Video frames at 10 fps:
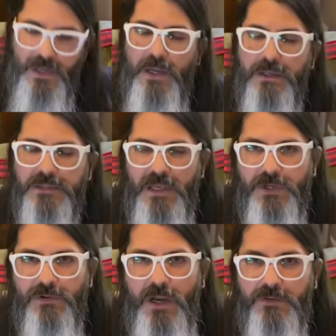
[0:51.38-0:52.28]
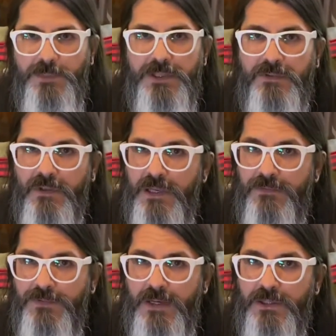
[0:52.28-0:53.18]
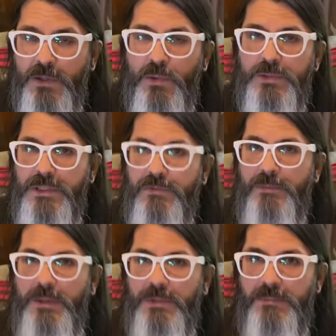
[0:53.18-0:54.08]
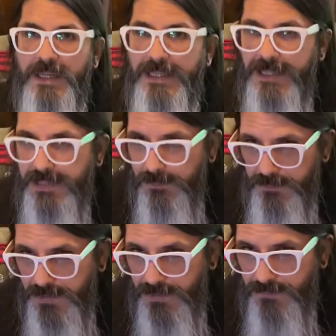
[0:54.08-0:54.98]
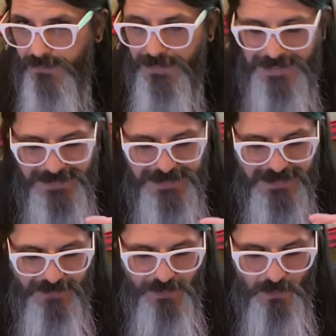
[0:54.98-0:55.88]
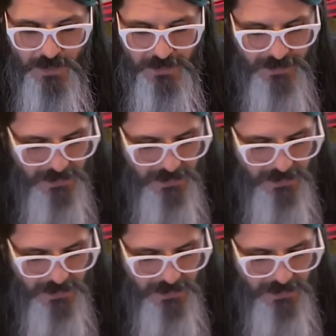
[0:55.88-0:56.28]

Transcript: David Crosby's If I Could Only Remember My Name from 1971.